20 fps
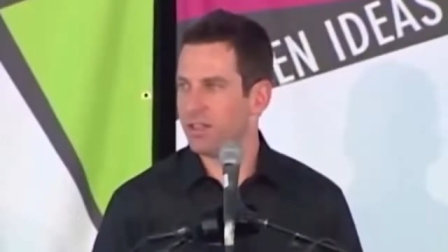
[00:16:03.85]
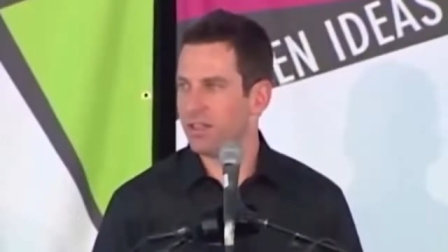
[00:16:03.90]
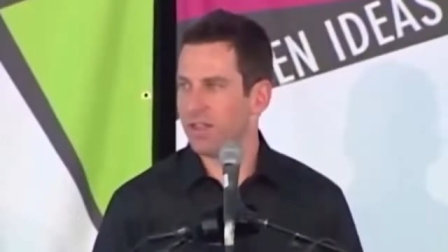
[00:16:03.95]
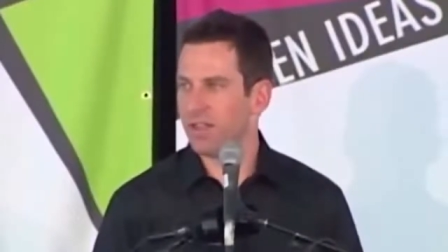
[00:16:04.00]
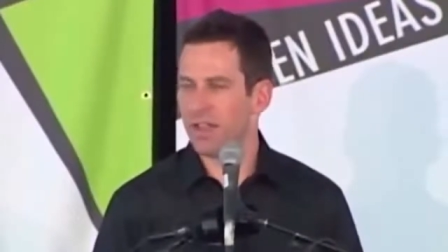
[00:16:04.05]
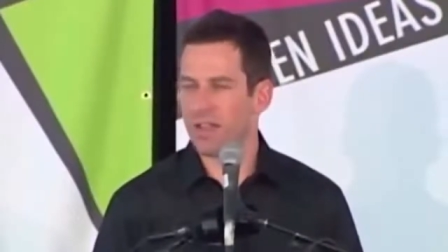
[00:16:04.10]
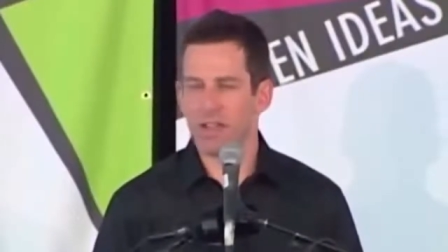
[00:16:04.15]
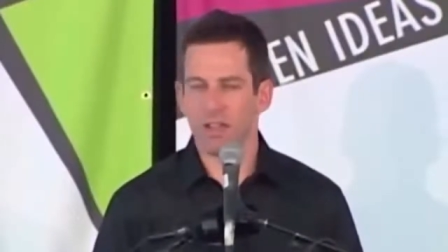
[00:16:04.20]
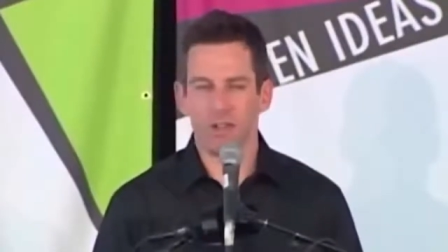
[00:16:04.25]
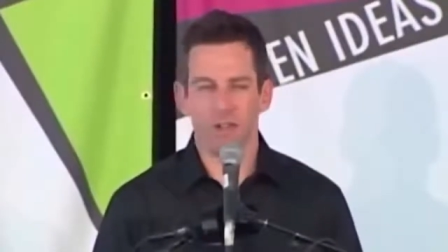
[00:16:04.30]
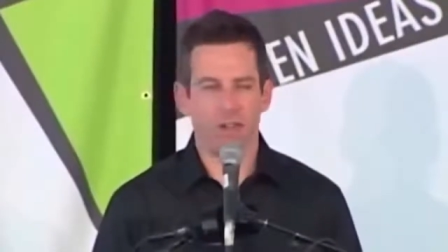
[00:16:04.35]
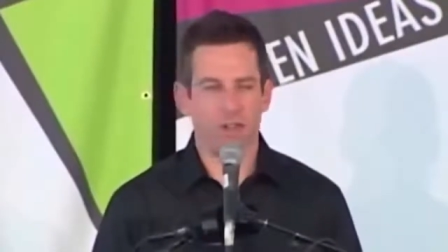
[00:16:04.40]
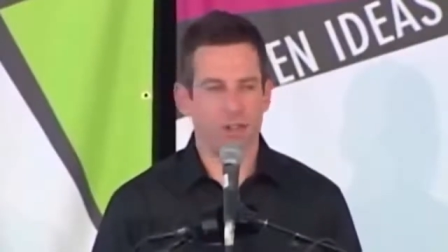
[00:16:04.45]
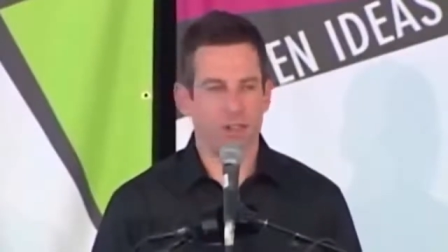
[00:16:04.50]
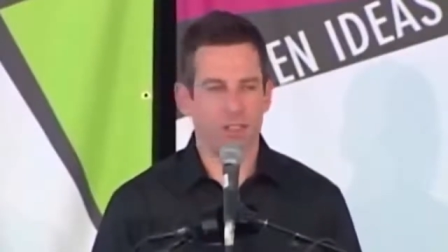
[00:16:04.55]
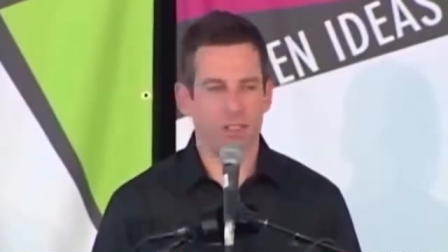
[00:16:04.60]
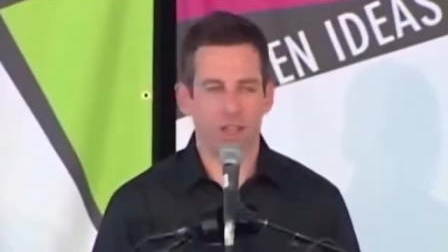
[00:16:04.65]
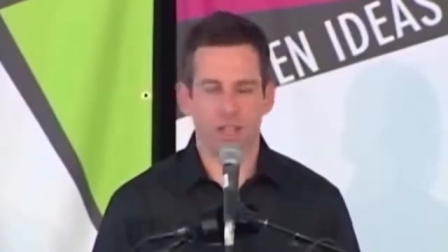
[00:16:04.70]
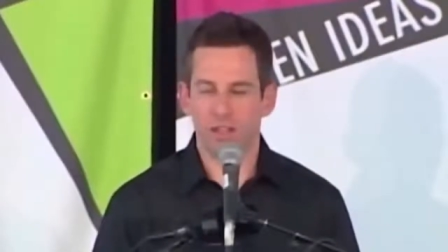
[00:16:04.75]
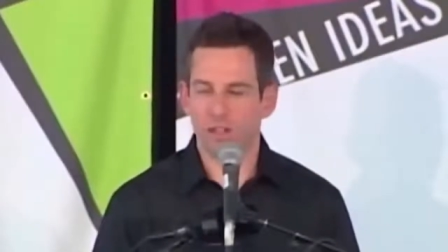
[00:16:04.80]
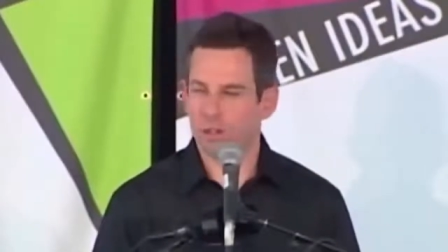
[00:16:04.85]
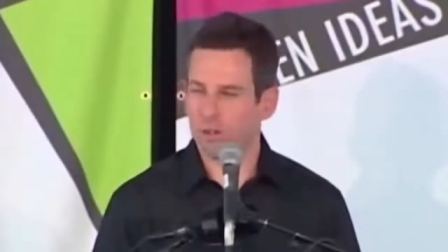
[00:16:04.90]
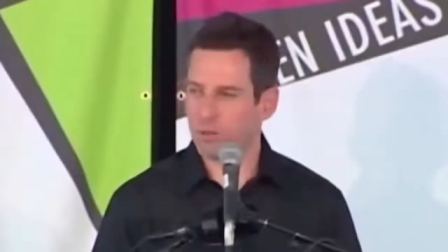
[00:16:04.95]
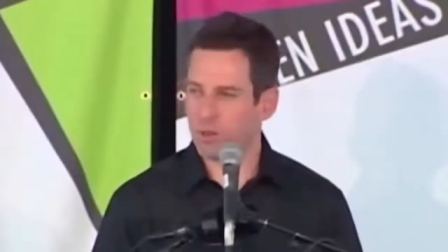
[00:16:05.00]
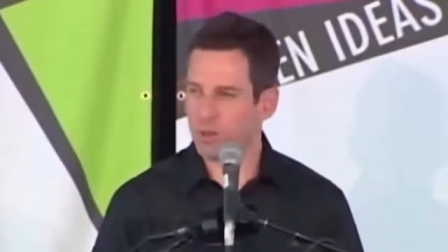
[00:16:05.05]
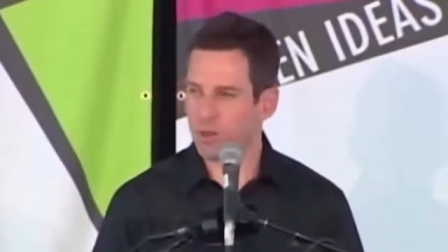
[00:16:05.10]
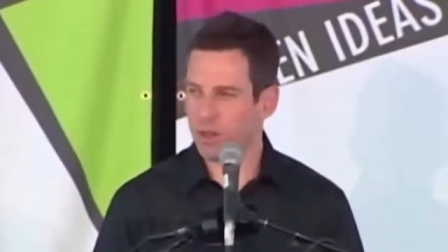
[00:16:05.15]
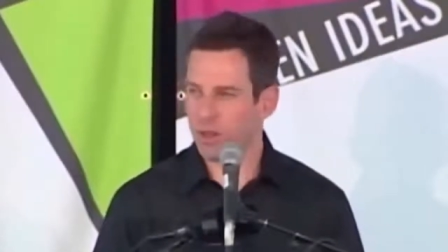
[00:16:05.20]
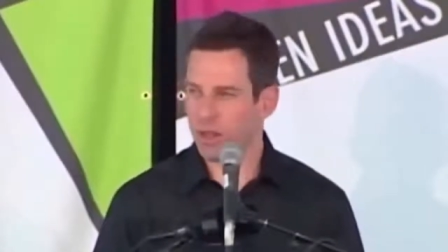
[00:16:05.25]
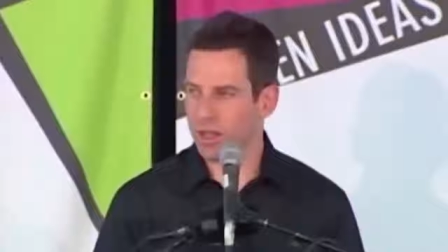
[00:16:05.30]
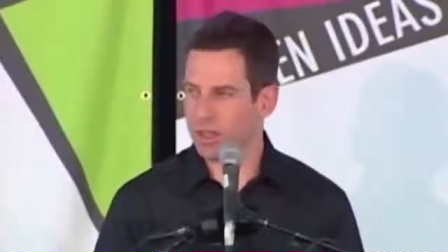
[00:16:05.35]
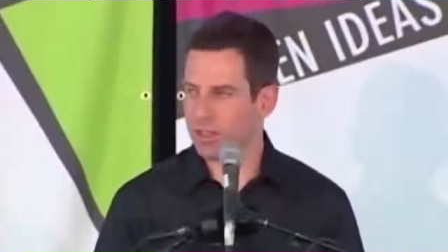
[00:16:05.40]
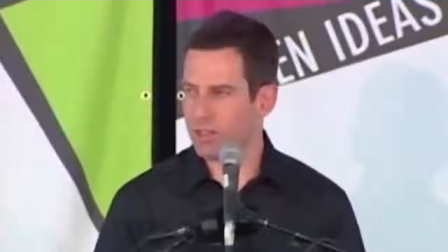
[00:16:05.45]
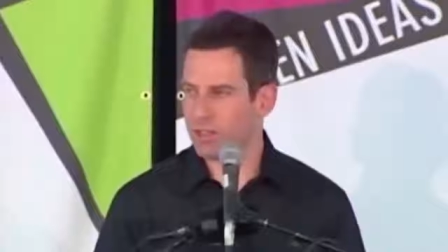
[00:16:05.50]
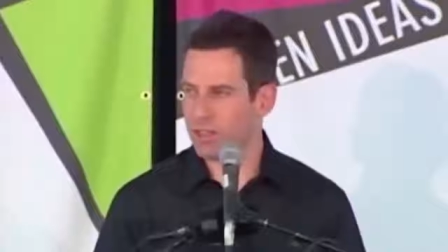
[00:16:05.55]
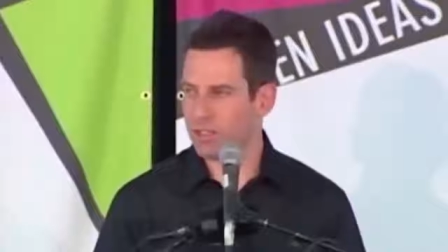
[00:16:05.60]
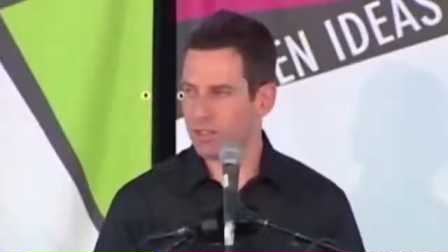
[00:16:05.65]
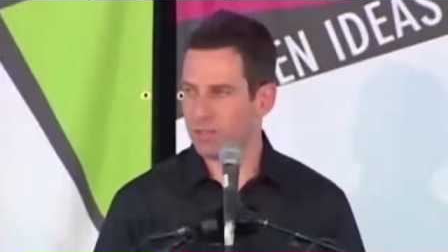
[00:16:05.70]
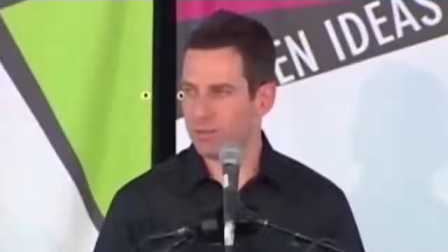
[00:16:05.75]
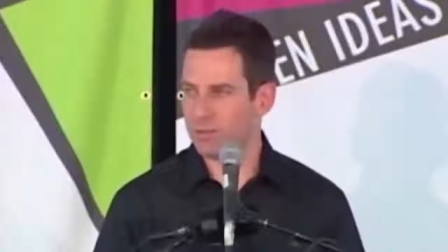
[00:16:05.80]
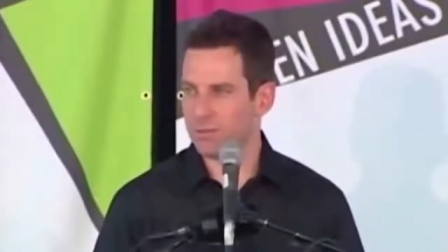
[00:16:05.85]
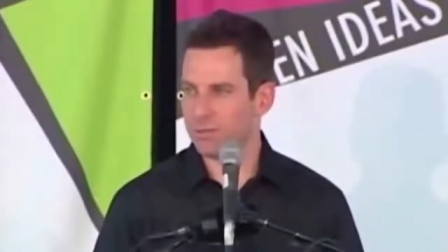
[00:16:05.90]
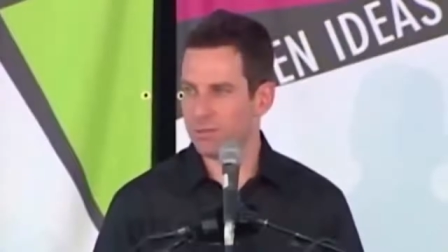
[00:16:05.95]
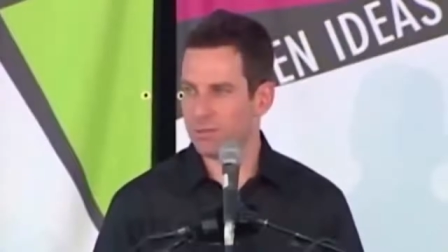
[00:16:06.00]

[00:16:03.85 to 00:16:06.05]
and genital mutilation,